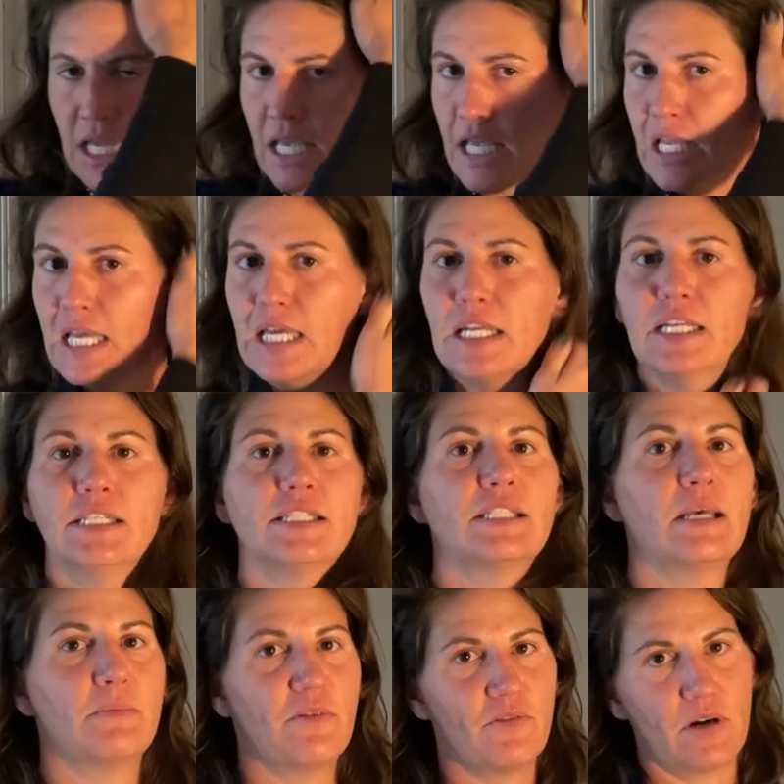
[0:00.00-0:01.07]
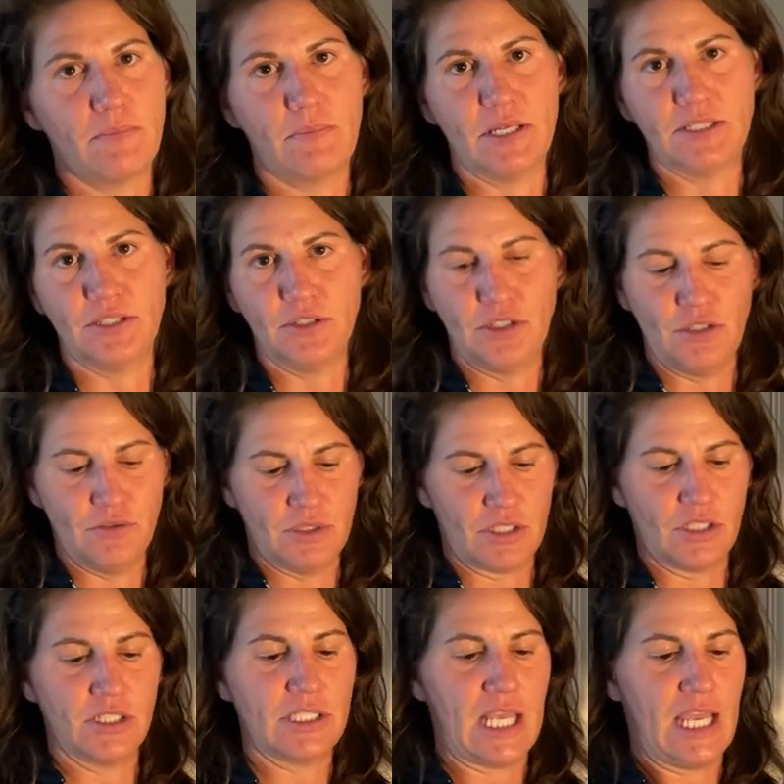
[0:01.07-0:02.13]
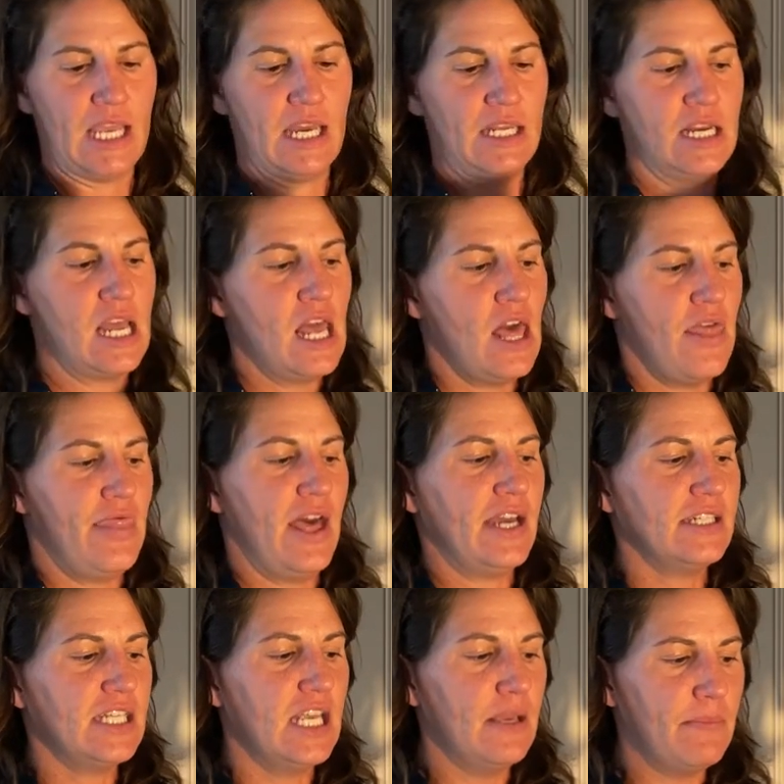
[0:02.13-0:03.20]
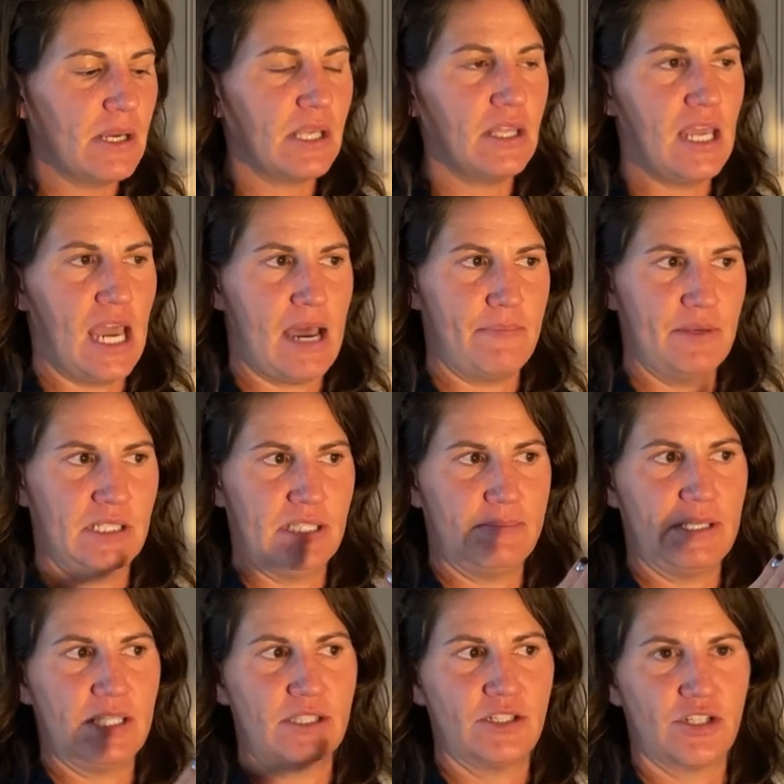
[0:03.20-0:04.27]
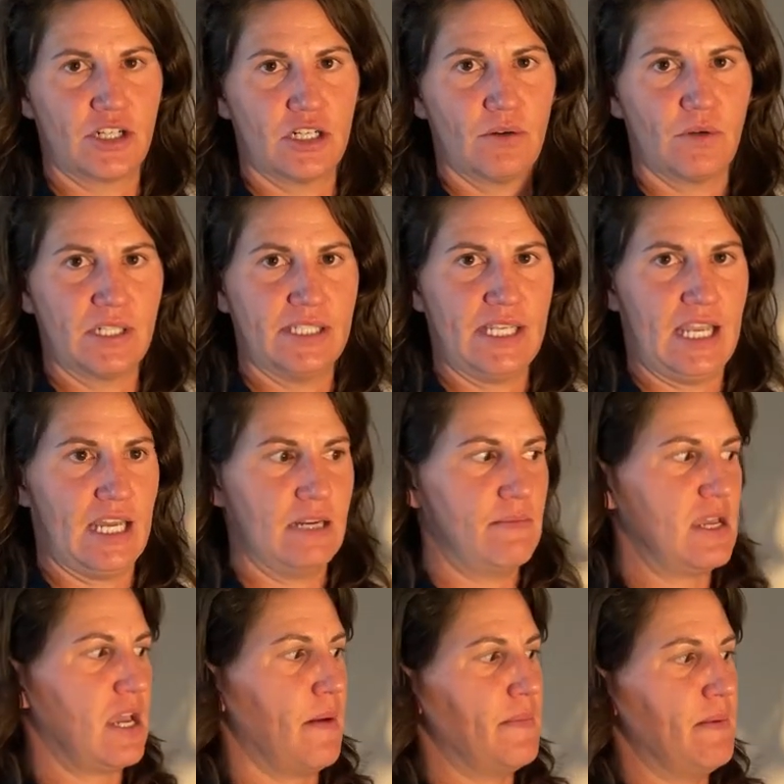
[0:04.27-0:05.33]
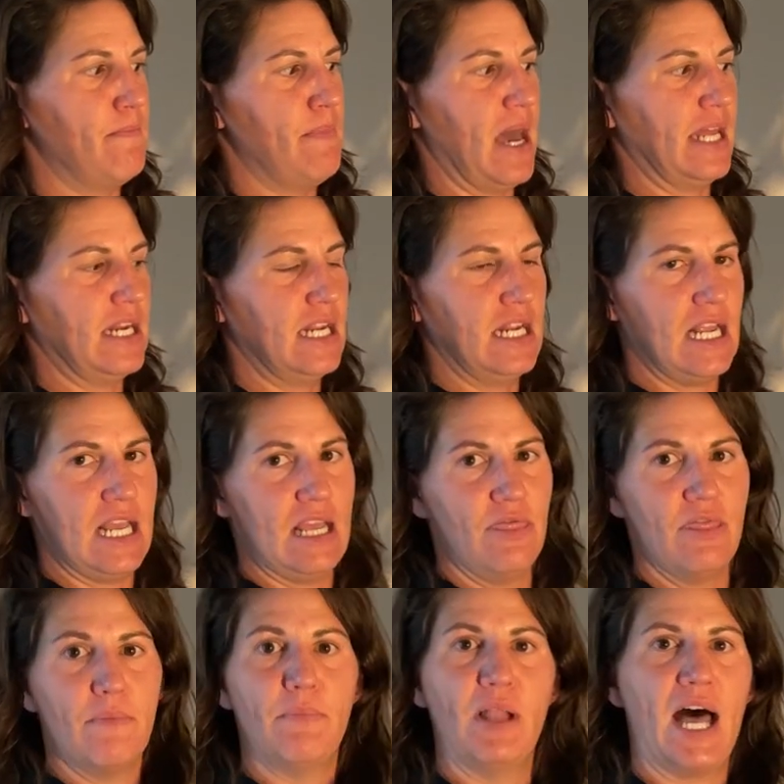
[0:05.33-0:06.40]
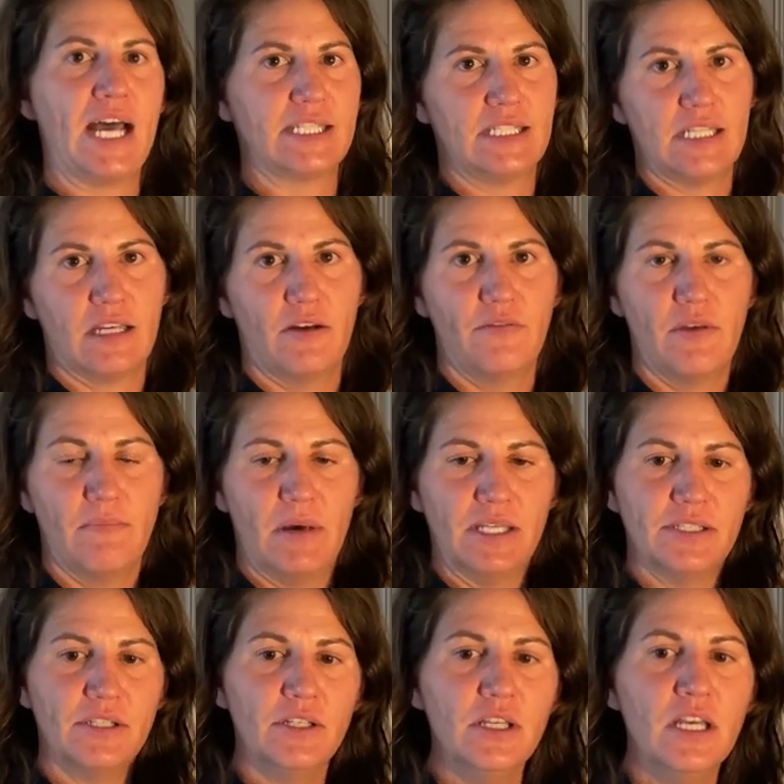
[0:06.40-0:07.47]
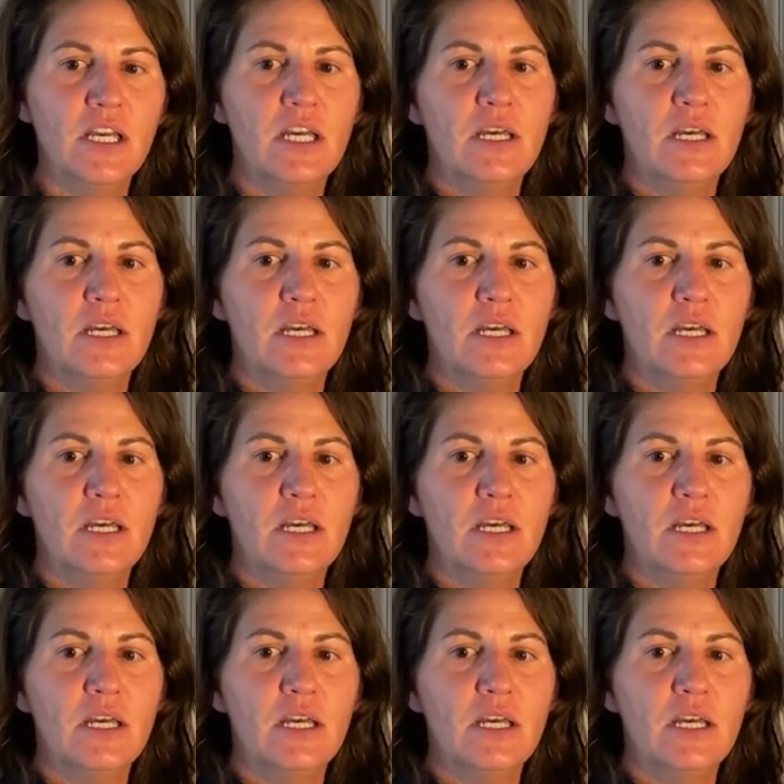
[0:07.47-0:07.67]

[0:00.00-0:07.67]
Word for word: in some of our muzzle users and that typically happens because dirt or sand become embedded in the plastic of the muzzle